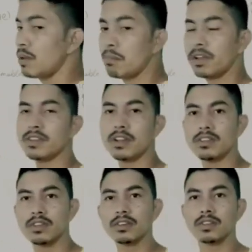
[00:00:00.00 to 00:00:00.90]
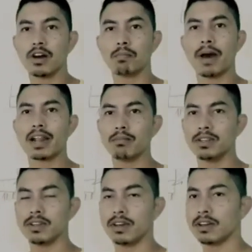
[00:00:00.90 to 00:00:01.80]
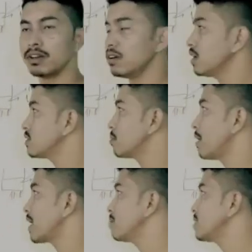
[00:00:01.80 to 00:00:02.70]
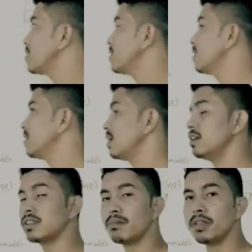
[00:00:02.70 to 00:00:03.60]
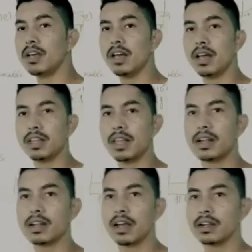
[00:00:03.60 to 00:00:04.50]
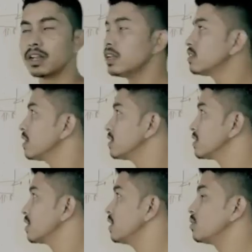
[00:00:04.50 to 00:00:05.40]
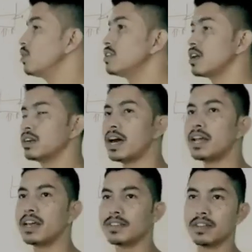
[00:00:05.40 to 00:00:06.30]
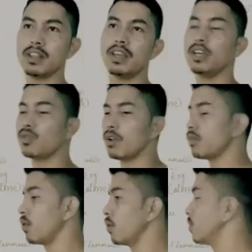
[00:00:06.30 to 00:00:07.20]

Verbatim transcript: temperature is just a parameter okay so parameter is something that tells us in which direction the heat will flow